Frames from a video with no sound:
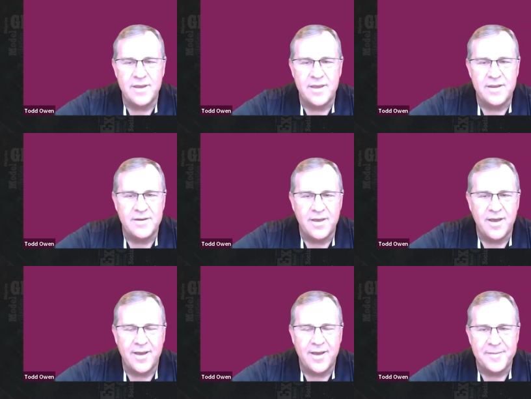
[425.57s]
And,
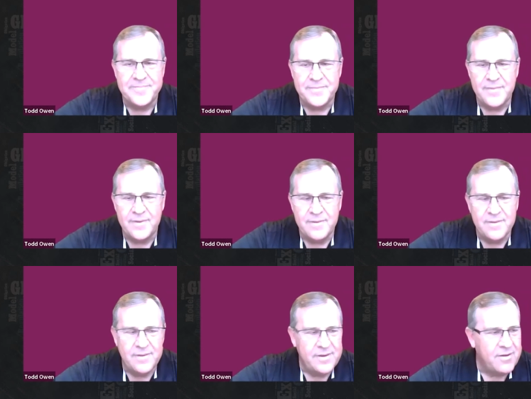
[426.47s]
uh,
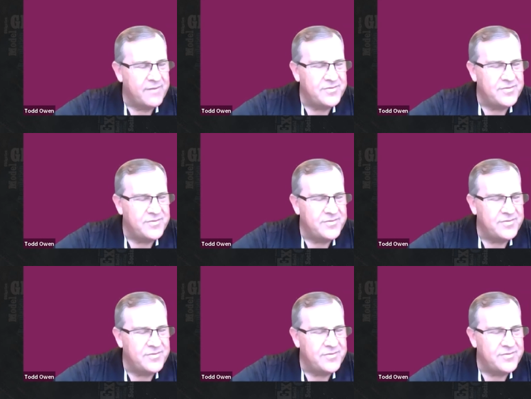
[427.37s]
you know,